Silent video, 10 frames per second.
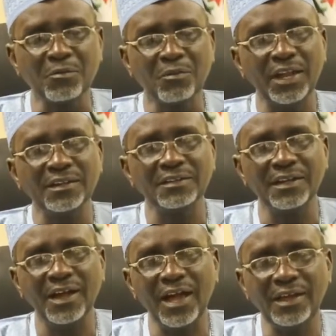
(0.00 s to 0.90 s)
Well,
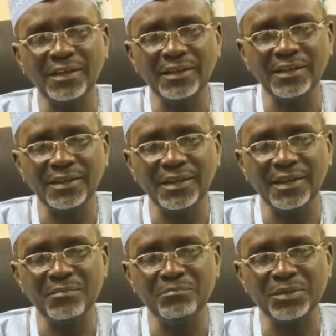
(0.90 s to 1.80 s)
I
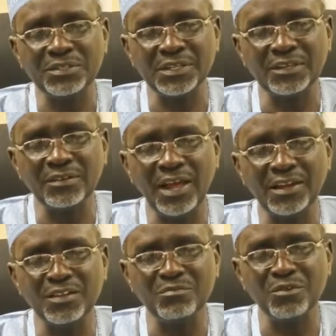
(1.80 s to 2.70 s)
am
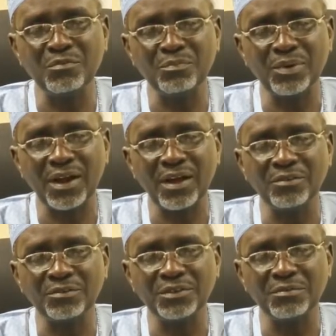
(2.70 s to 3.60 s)
particularly more
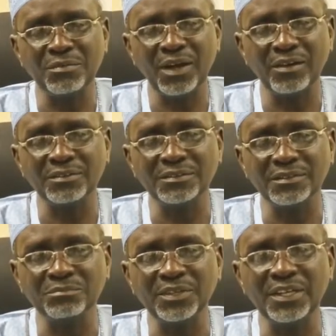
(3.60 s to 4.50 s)
proud about
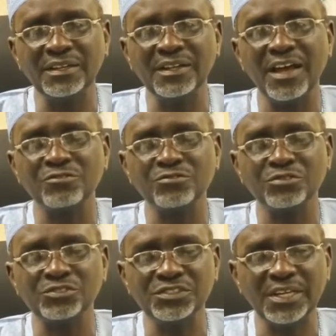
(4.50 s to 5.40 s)
being
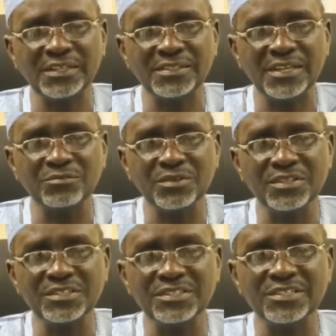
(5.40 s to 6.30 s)
associated
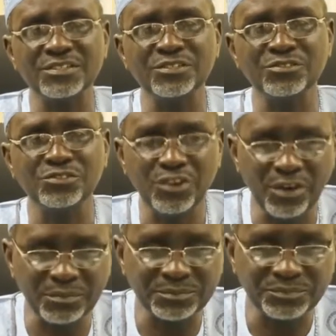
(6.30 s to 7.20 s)
with the teaching job.